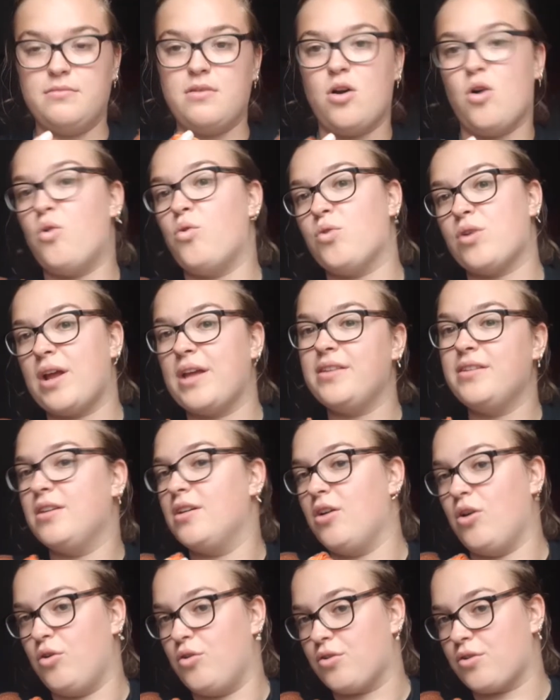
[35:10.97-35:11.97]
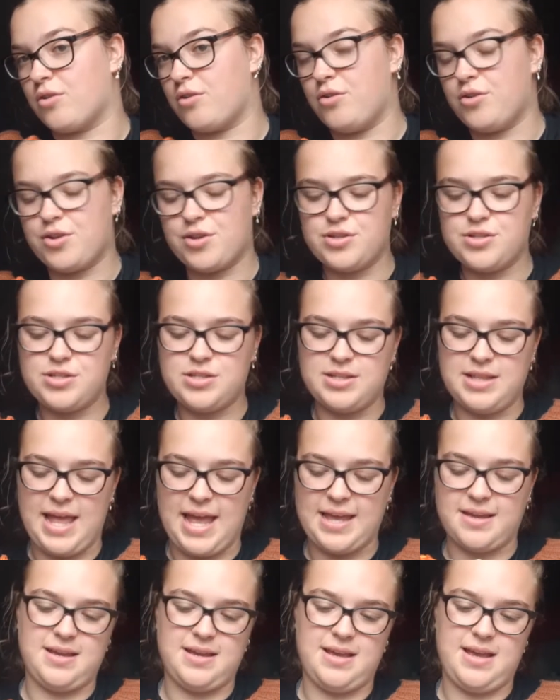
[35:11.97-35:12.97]
oranje or orange,
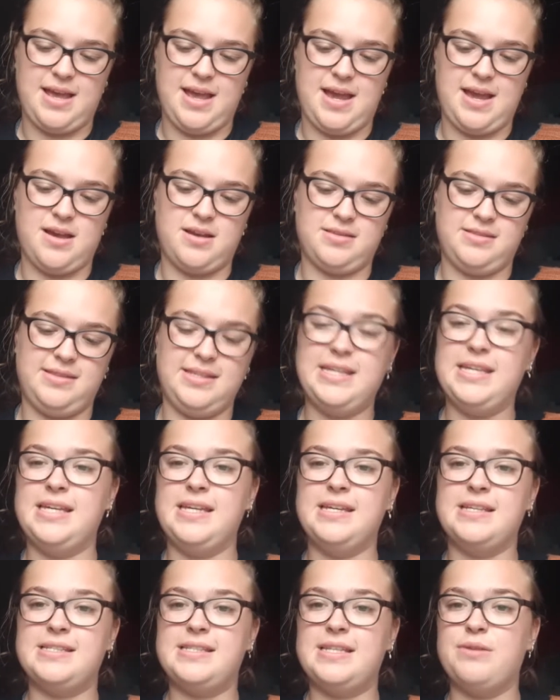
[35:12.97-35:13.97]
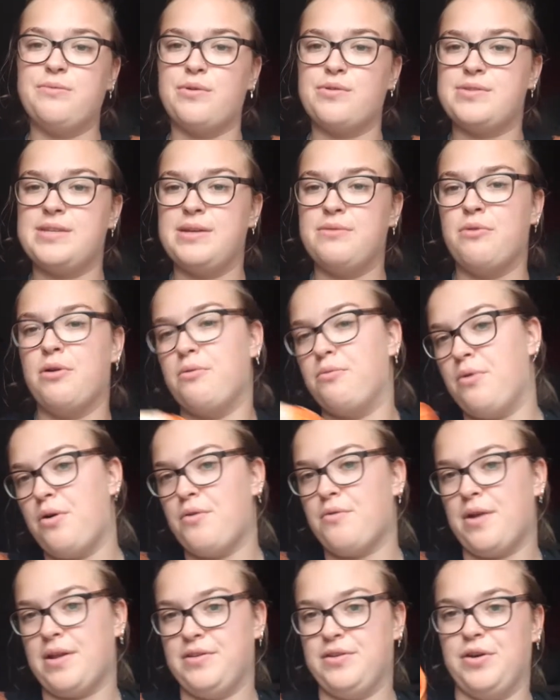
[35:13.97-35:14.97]
like D00
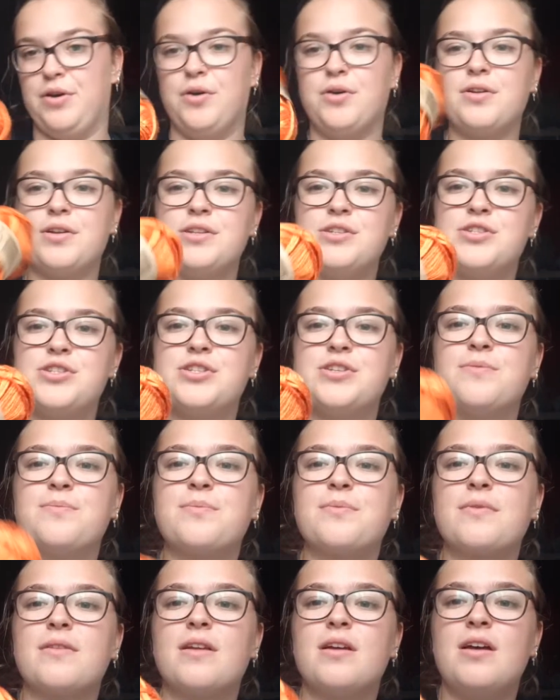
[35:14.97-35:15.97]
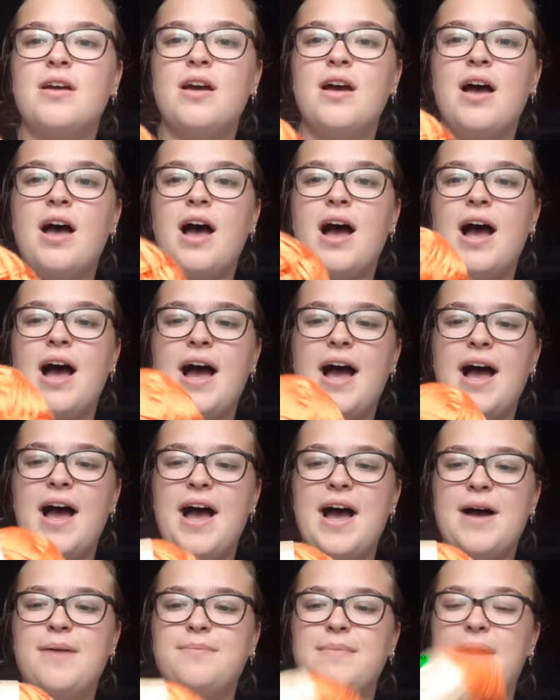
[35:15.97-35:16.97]
oranje orange.
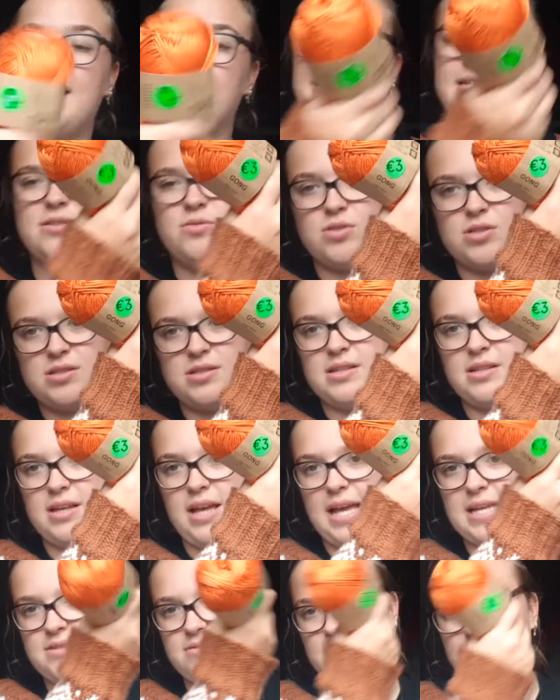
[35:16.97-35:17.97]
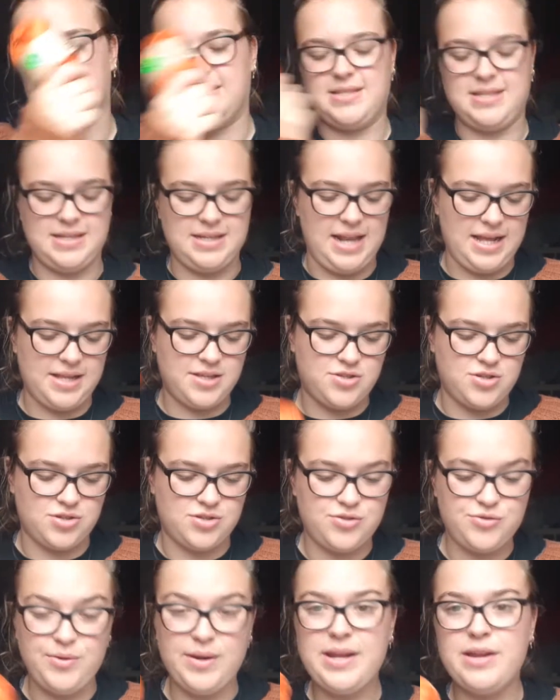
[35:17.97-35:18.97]
And this was, as you can see, like
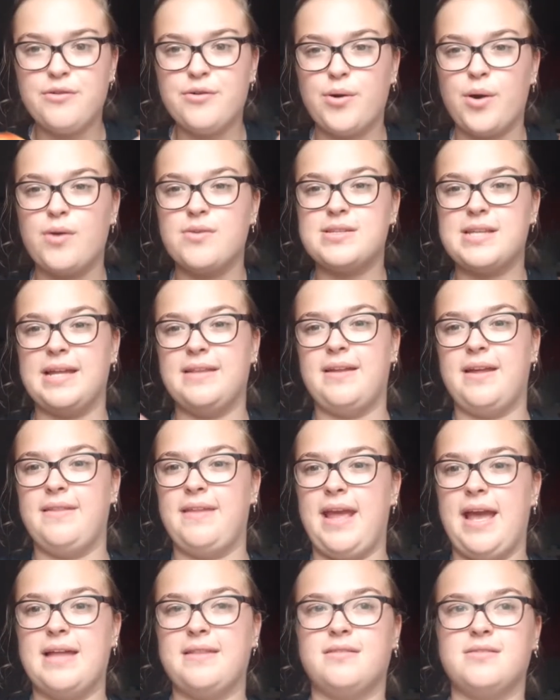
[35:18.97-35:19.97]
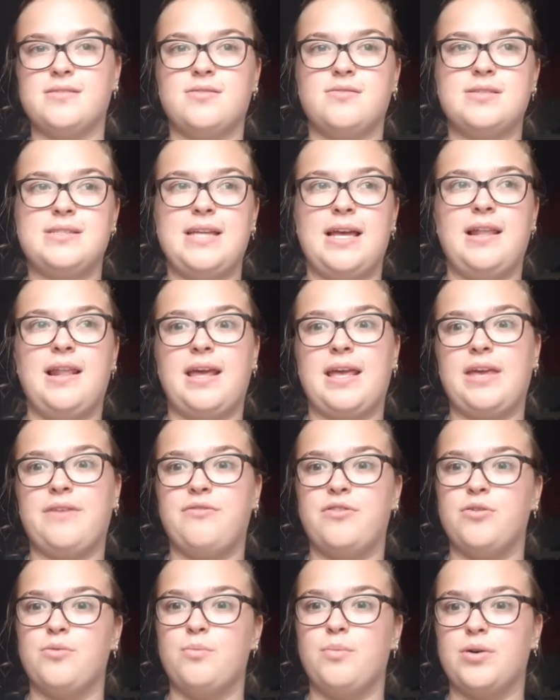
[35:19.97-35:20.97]
just €3. And then they had also a sale, like if
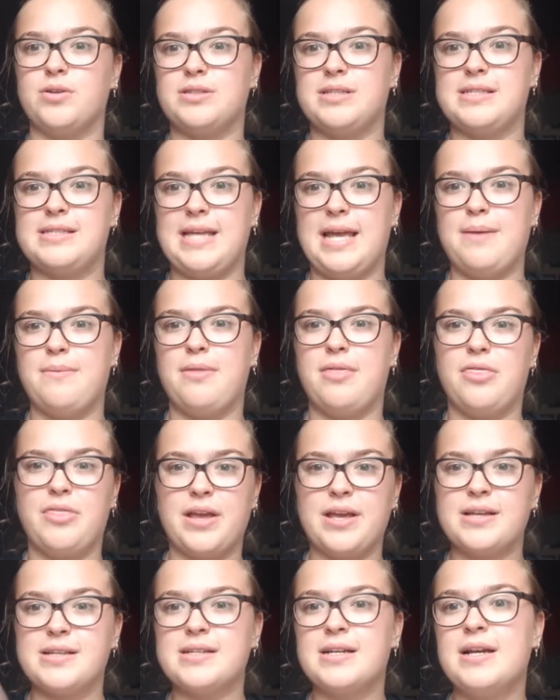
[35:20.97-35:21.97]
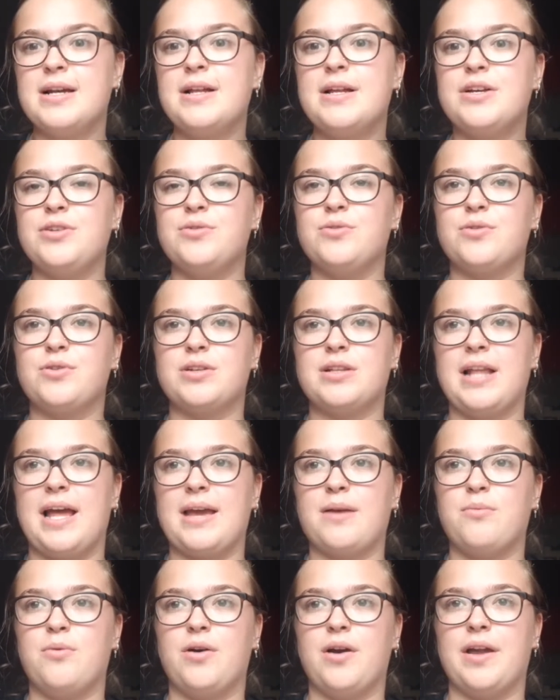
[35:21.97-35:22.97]
you bought the same thing, you could
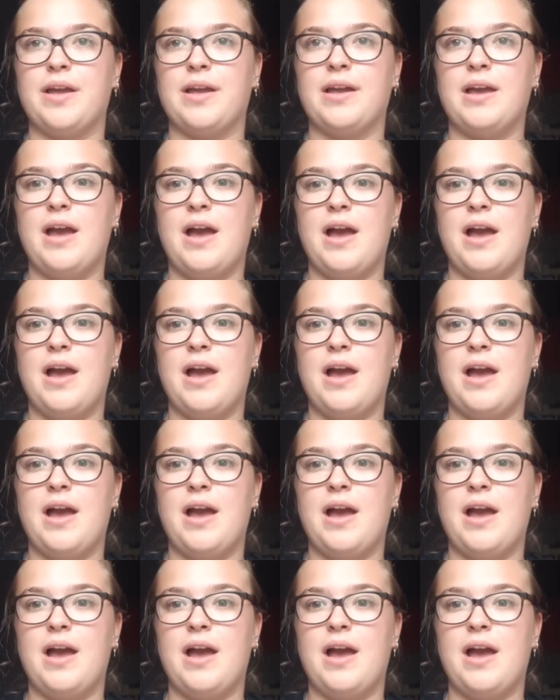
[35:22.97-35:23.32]
like buy